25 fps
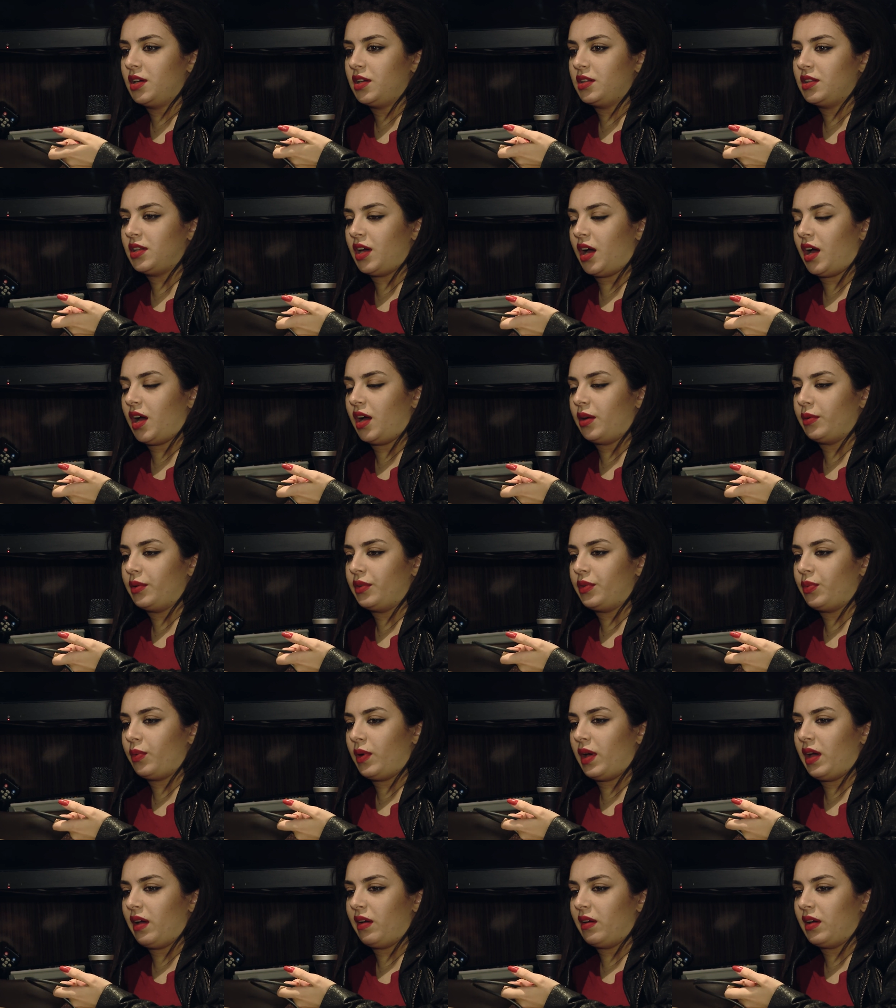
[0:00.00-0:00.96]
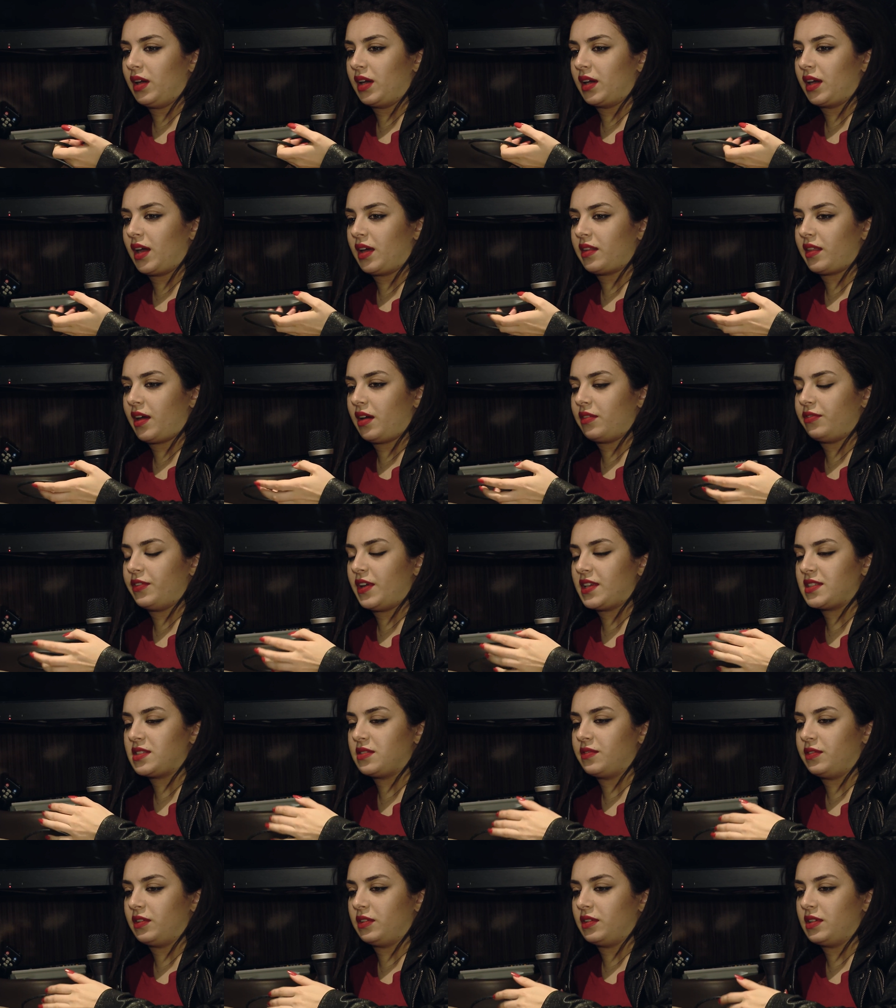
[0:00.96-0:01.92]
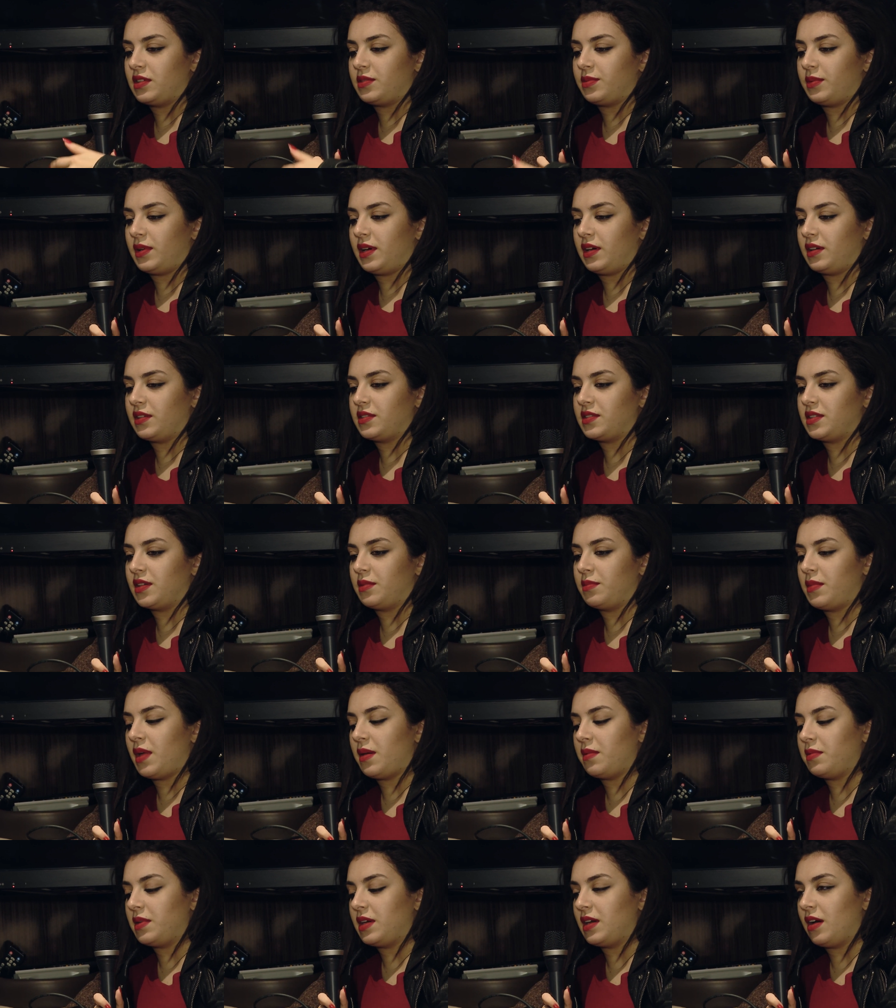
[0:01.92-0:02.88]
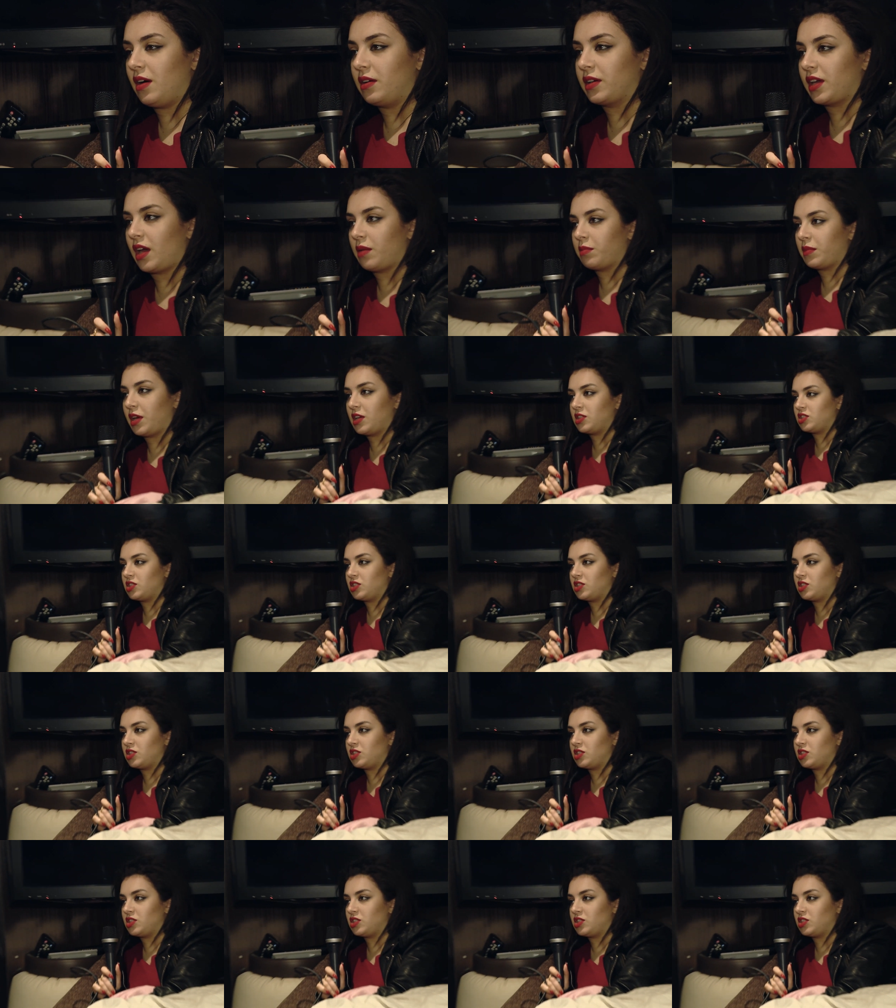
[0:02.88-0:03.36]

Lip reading: that I was wearing at that festival as well, so maybe I'll get my